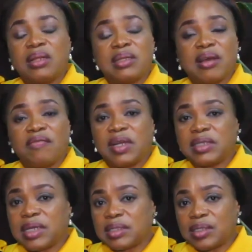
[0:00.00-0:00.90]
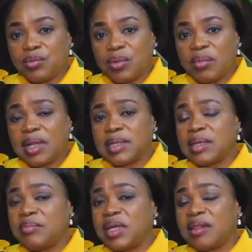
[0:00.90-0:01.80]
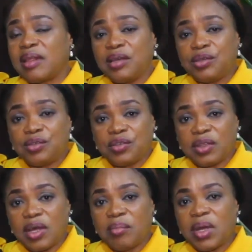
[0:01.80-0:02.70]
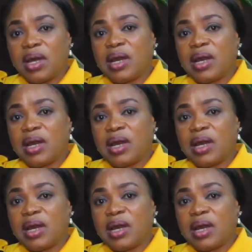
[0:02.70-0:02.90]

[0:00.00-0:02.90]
These are fantastic women. I say big thank you to them.